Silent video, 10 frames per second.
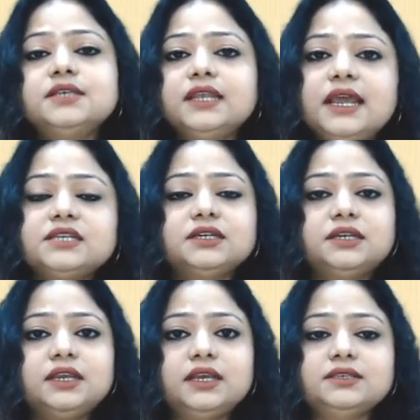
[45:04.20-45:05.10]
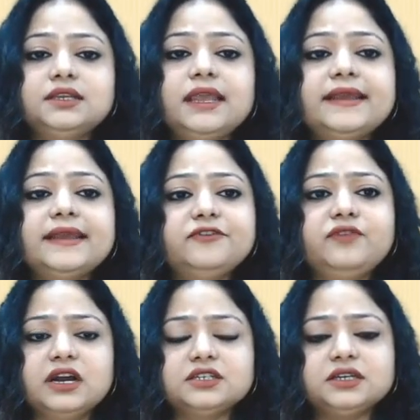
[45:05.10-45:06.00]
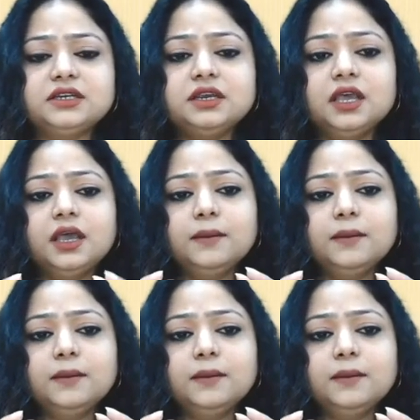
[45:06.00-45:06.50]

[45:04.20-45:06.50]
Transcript: selection is a negative function